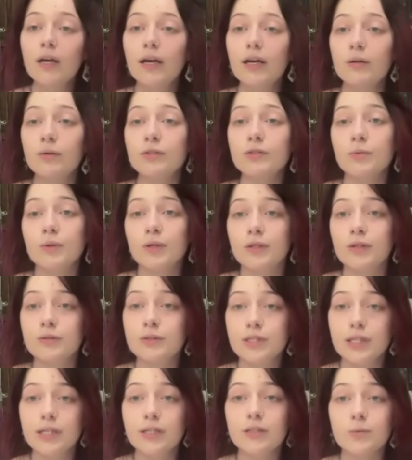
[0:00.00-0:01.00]
And it was one of
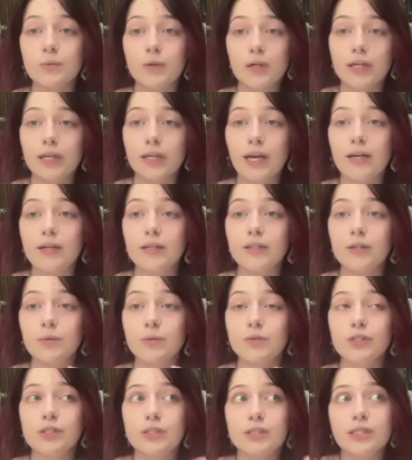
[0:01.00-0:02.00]
those things where again you
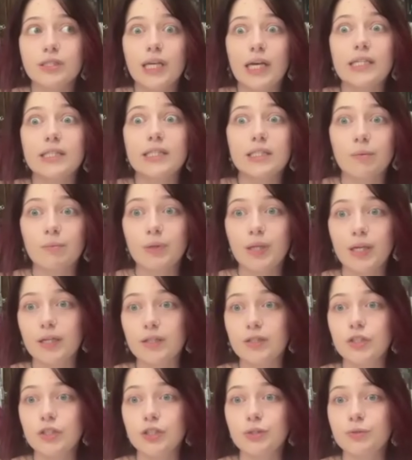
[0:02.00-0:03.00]
would just say something
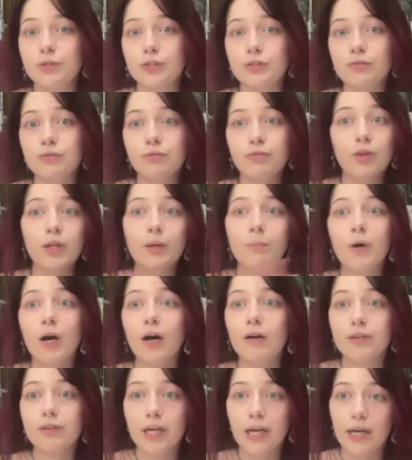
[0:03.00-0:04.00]
and she would just flip
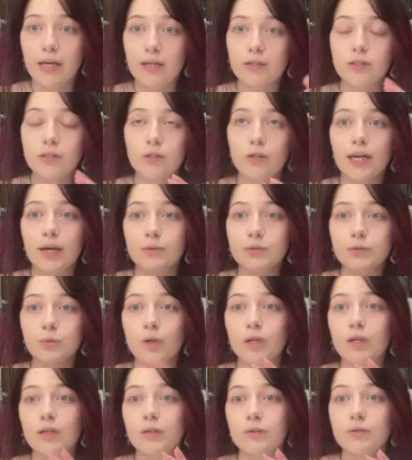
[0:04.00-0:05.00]
off the handle. That was
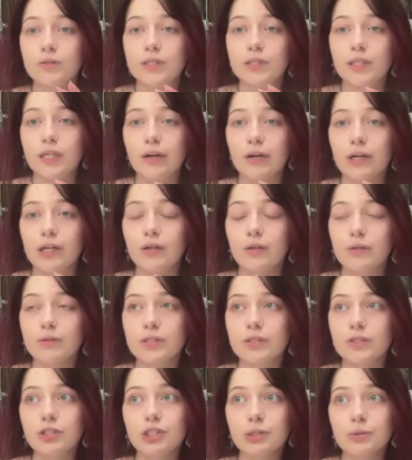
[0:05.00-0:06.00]
one of those scenarios,
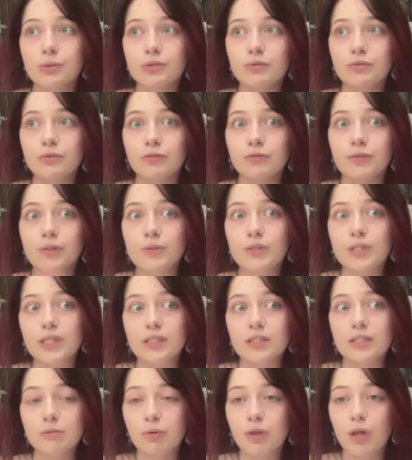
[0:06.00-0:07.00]
and she was refusing
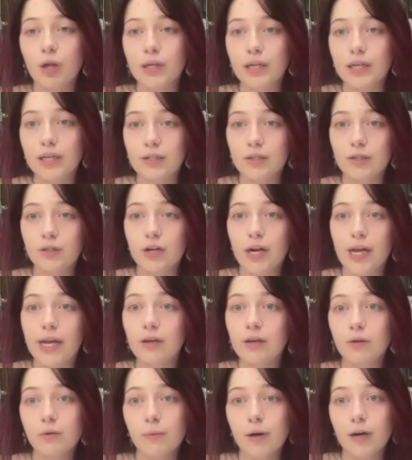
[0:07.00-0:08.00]
to plug in her
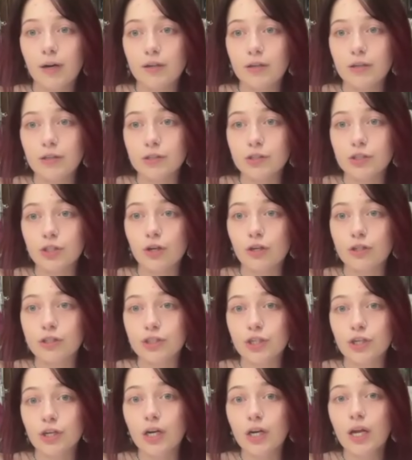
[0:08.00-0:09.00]
ankle monitor
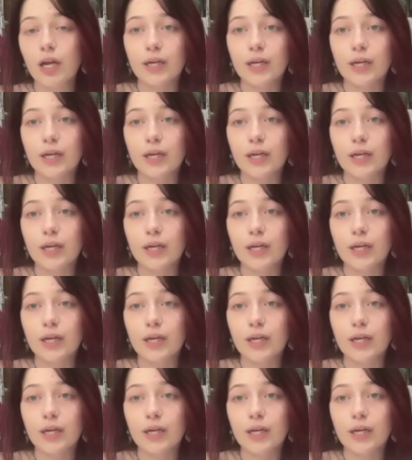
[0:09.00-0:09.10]
charger.